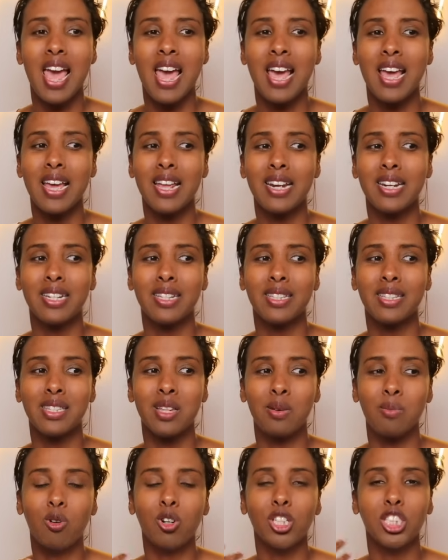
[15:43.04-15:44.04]
and
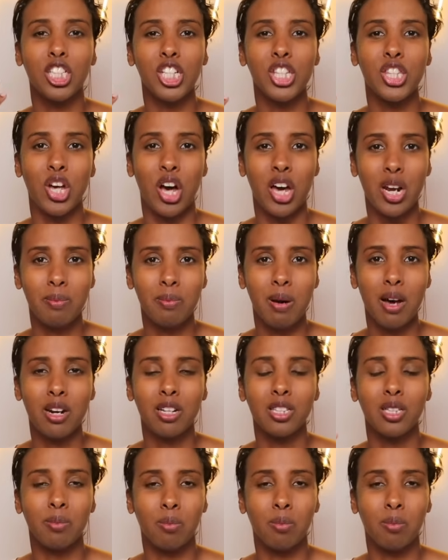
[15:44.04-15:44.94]
the more she thought about it,